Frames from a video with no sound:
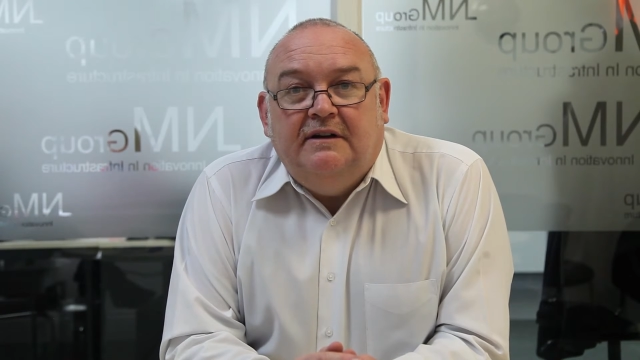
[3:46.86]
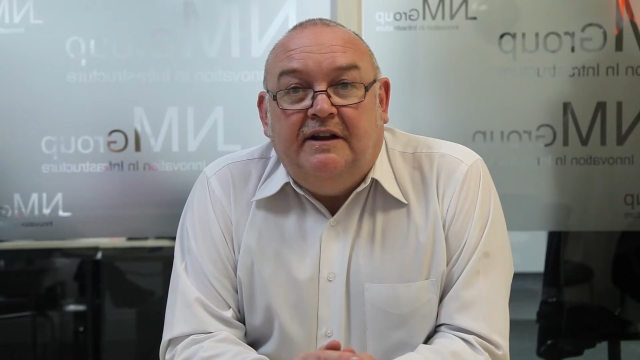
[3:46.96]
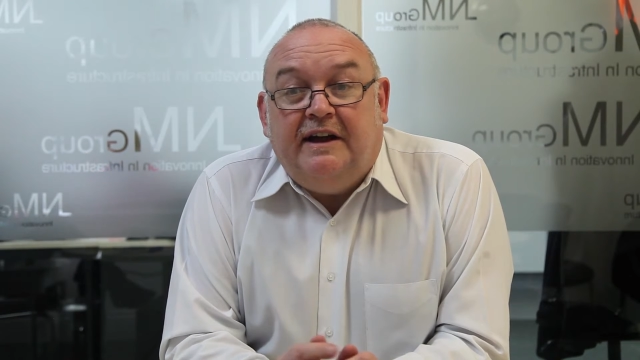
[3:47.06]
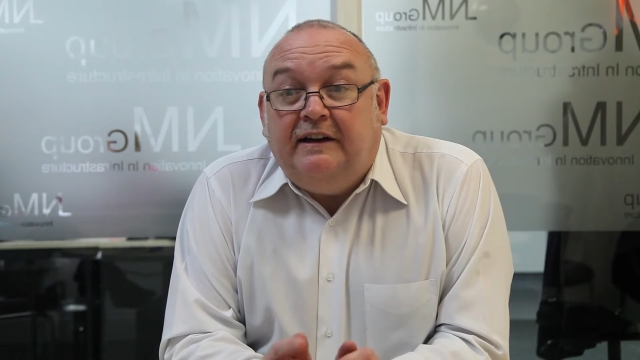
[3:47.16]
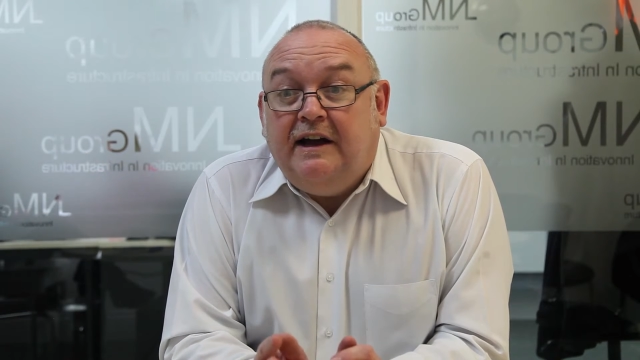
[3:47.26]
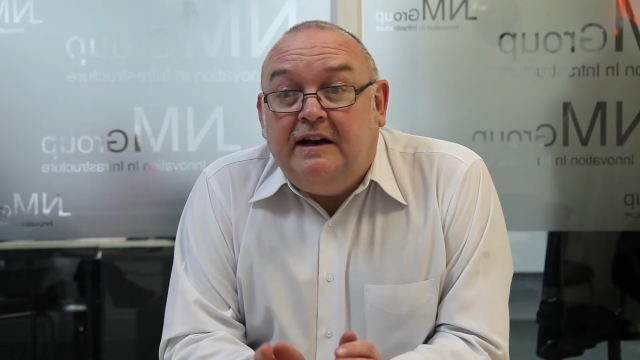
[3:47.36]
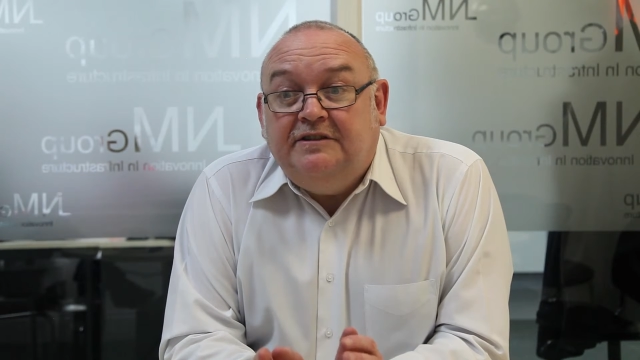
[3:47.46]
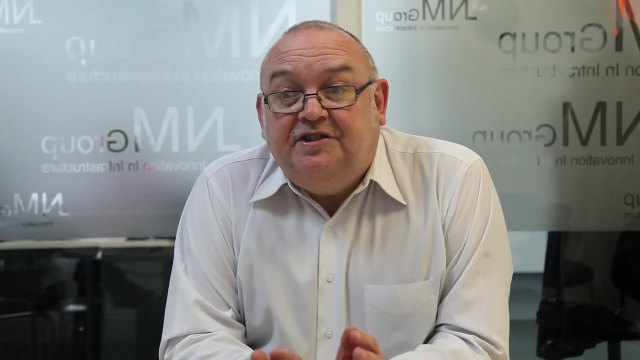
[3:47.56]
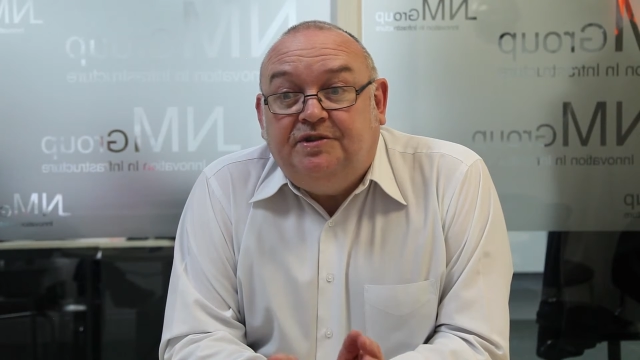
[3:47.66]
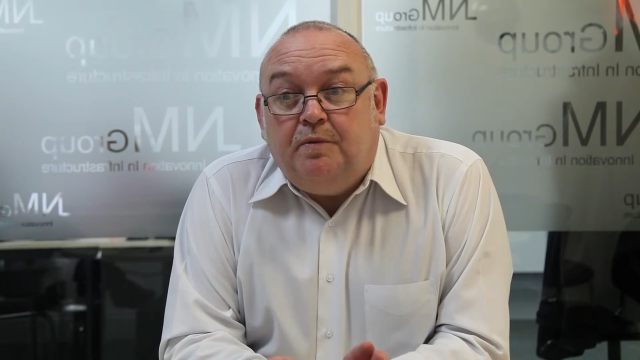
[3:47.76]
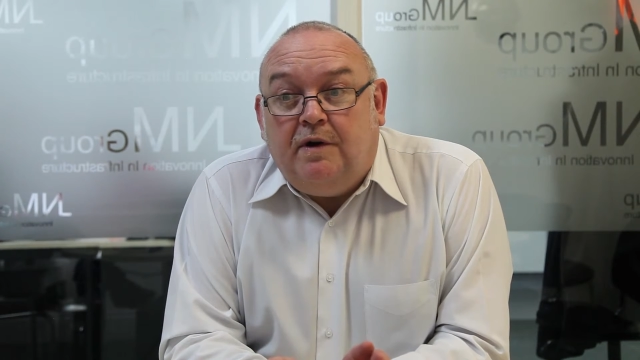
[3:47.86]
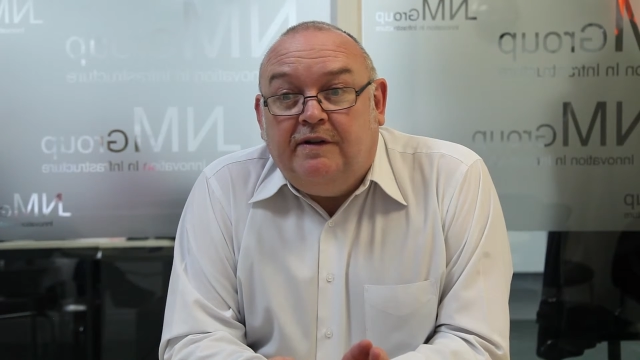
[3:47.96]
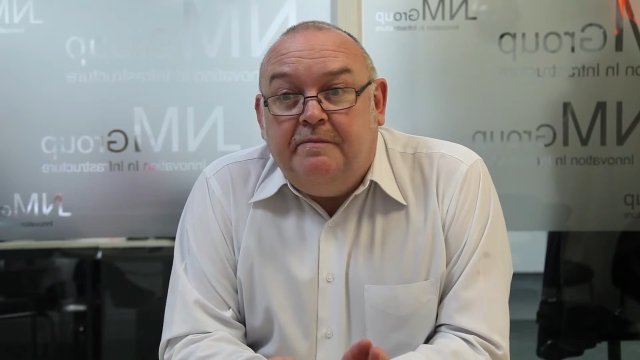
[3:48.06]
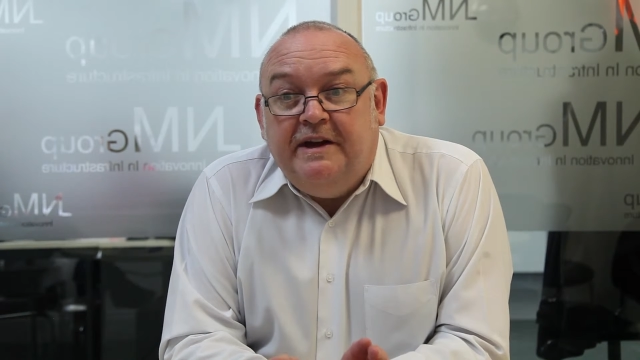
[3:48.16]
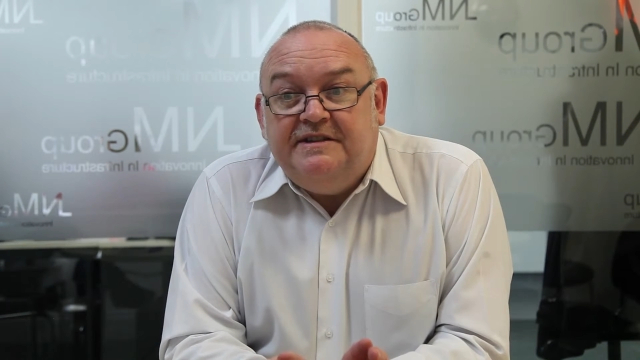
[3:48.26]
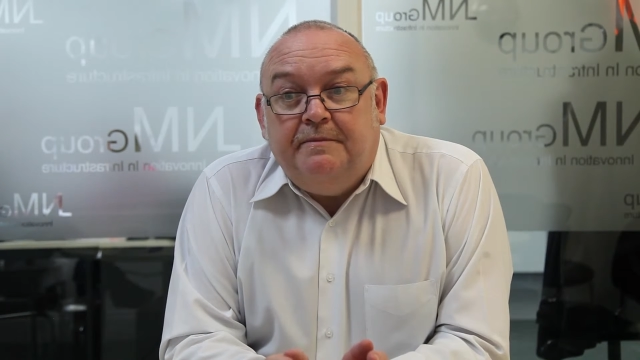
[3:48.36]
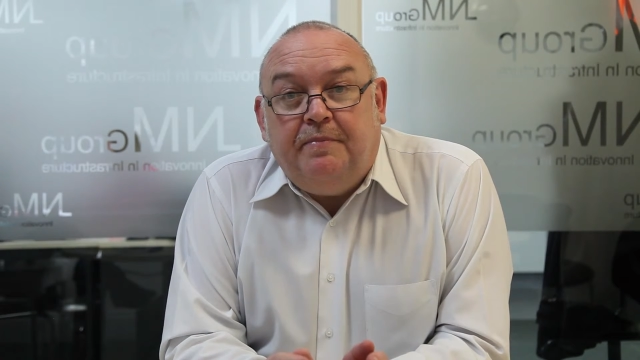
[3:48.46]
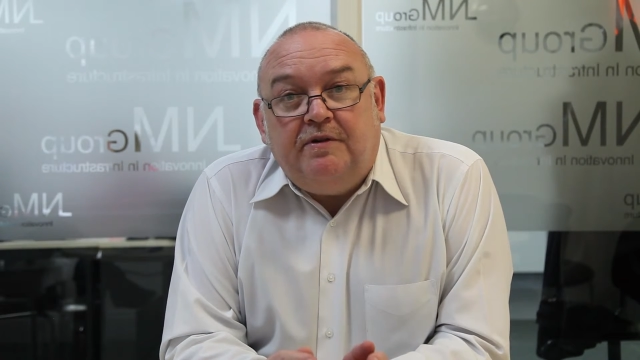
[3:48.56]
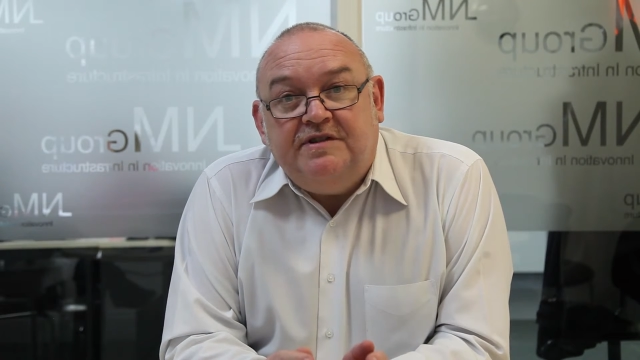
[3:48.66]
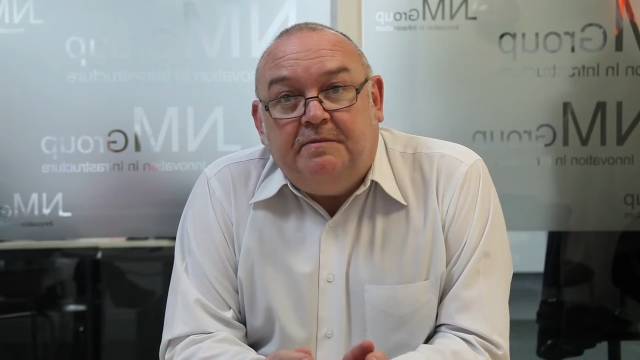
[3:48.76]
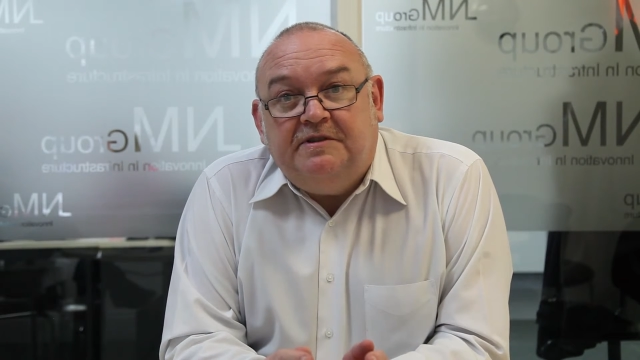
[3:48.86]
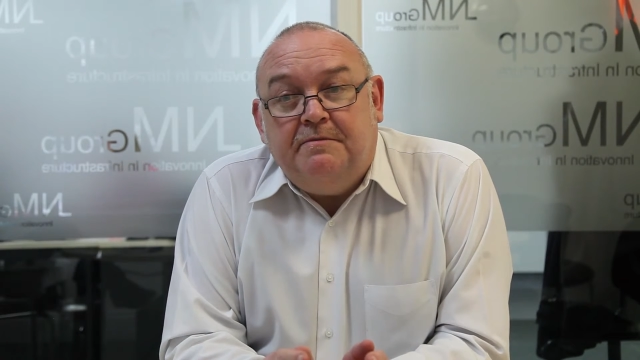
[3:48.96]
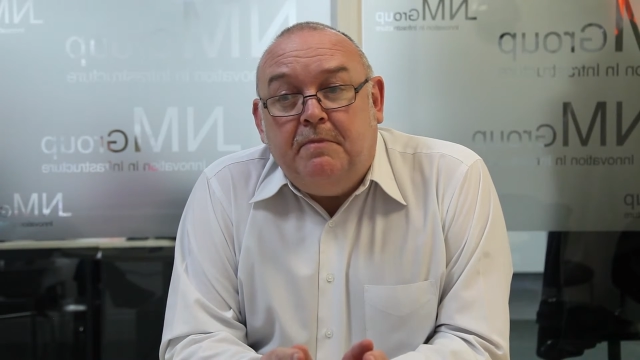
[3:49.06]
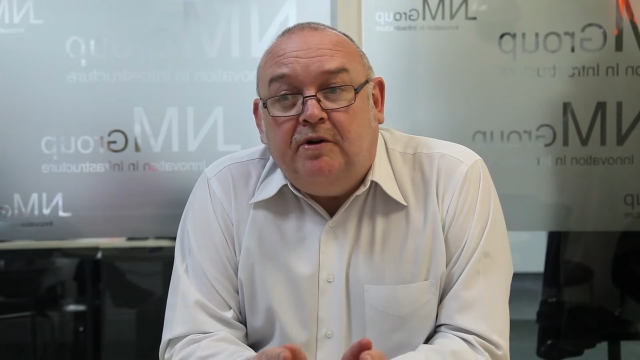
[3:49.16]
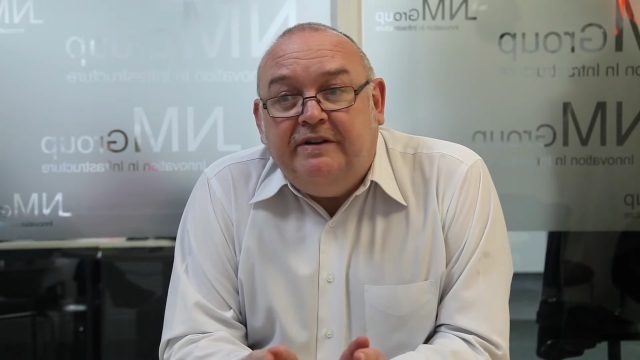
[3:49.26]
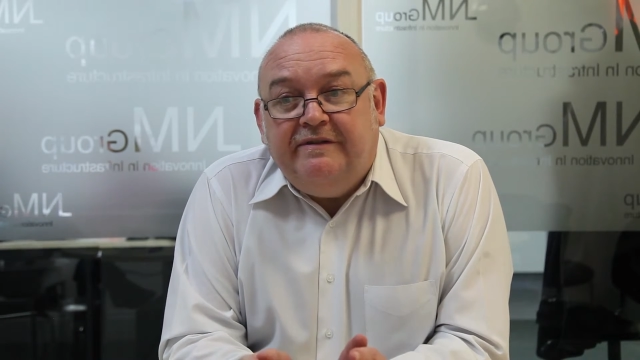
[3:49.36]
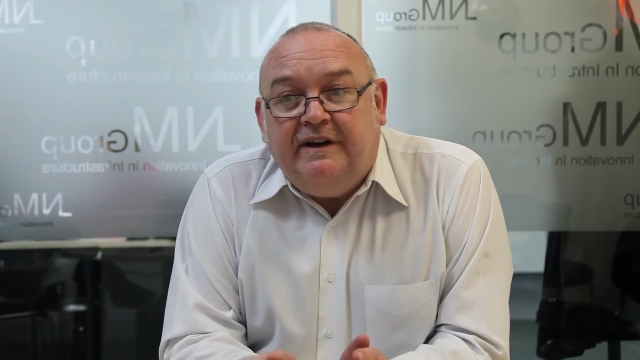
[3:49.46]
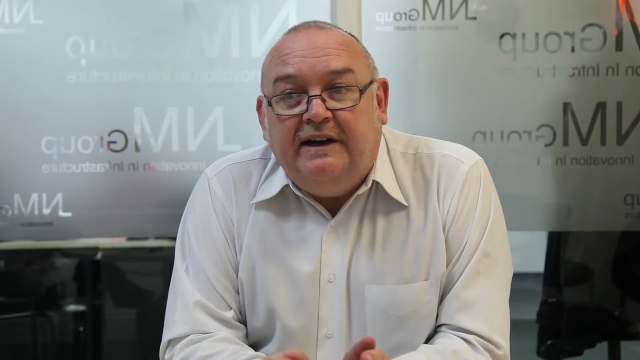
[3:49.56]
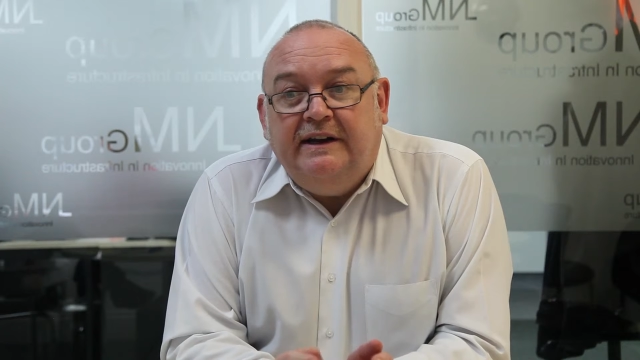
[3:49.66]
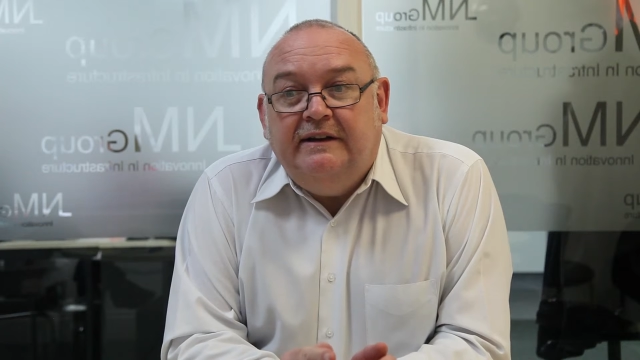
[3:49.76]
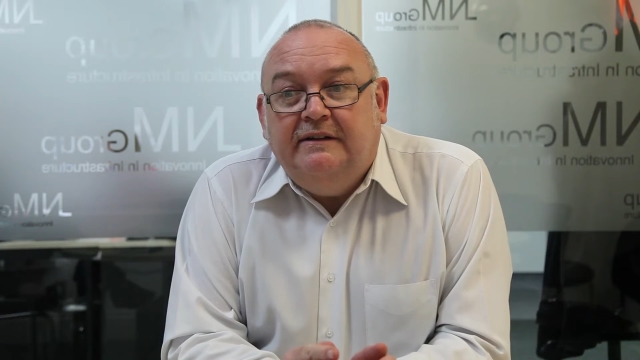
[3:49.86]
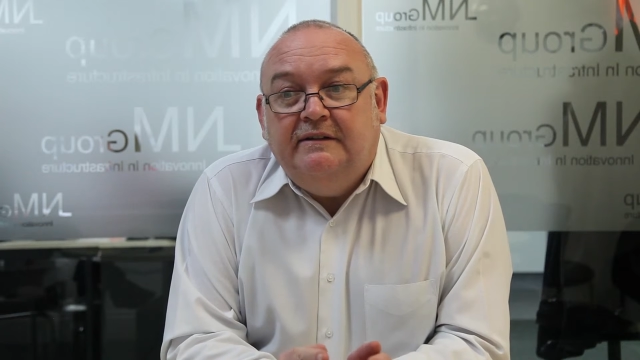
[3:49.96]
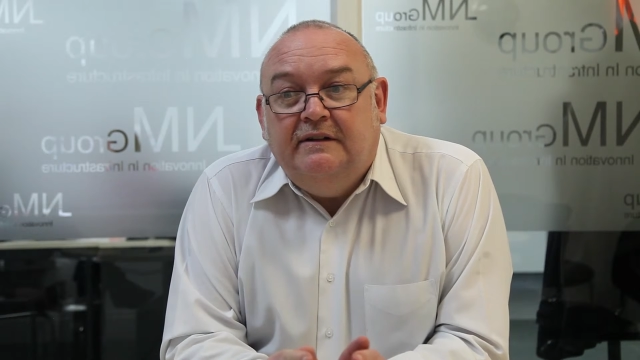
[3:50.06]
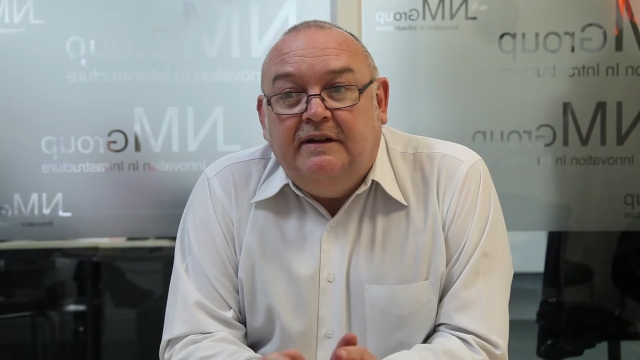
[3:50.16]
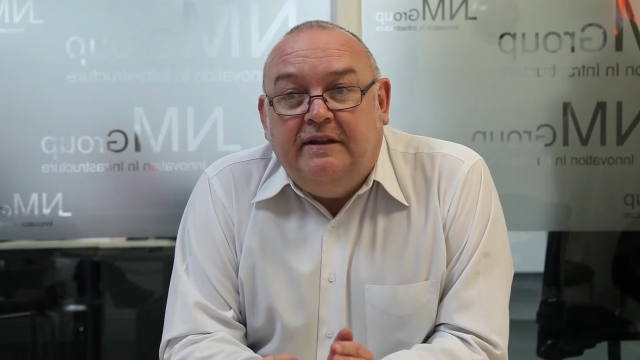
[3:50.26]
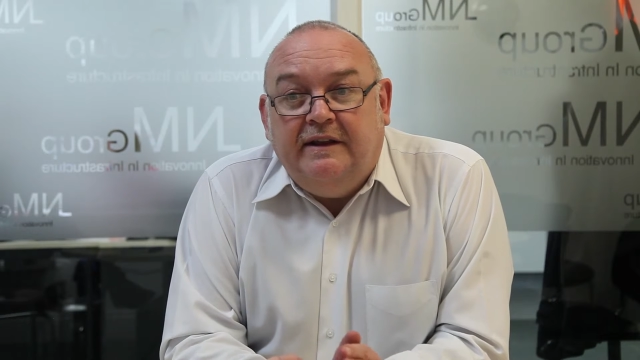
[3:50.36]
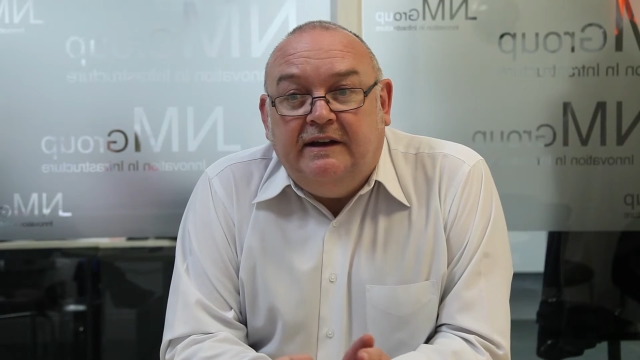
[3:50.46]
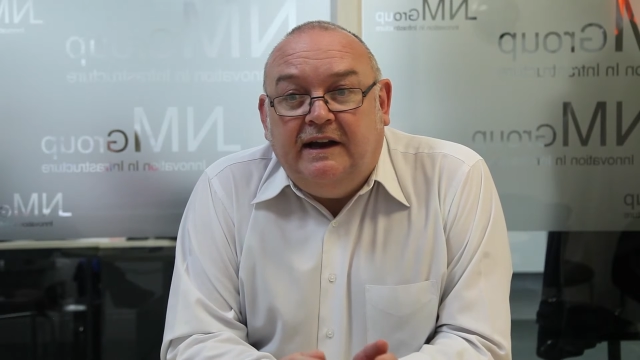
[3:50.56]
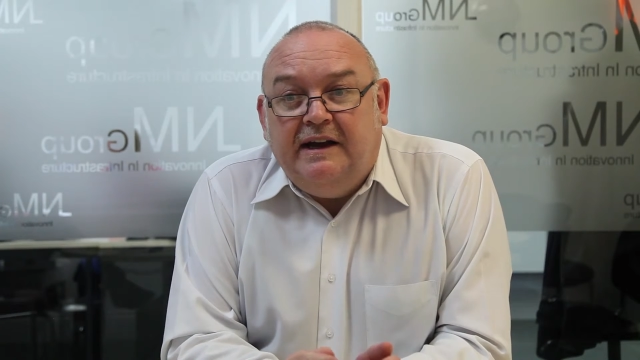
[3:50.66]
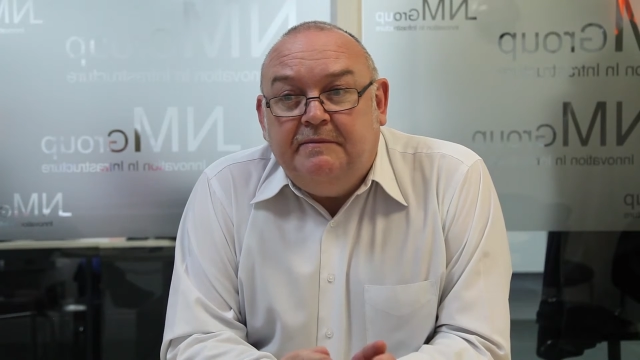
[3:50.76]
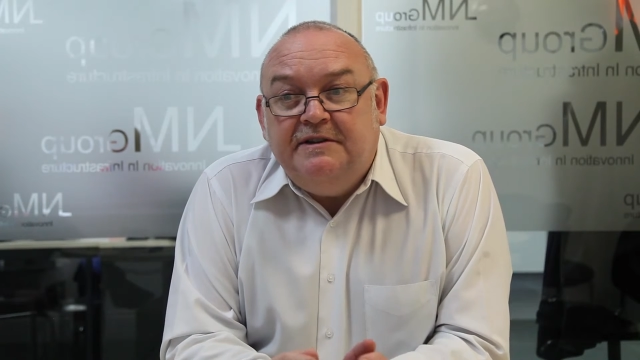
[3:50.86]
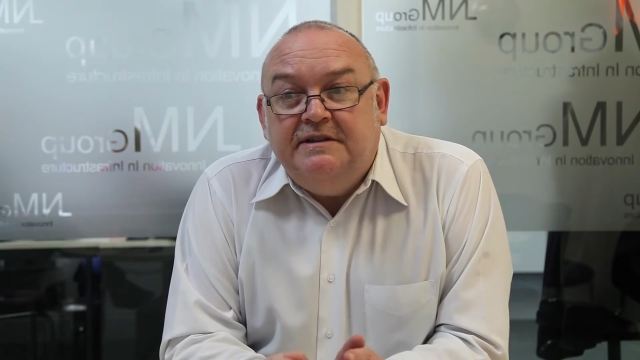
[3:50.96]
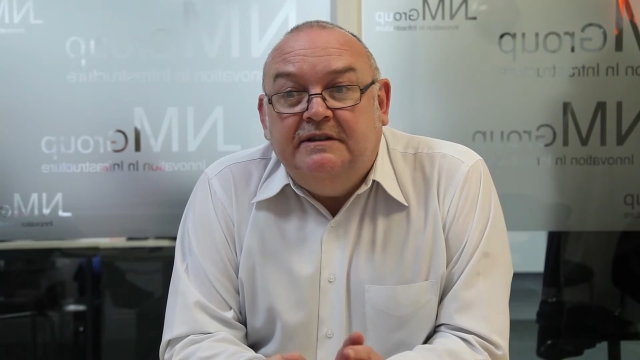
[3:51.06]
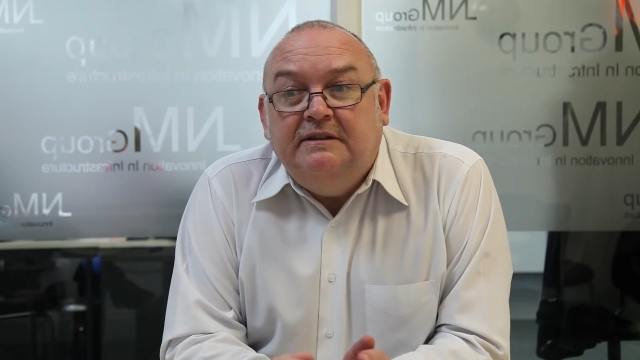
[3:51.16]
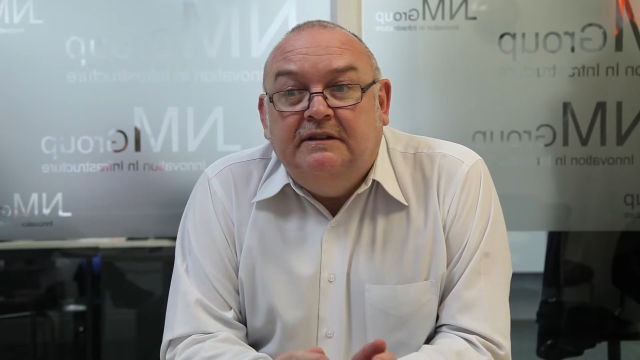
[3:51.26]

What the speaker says: And that large swath makes it possible to modify the alignment,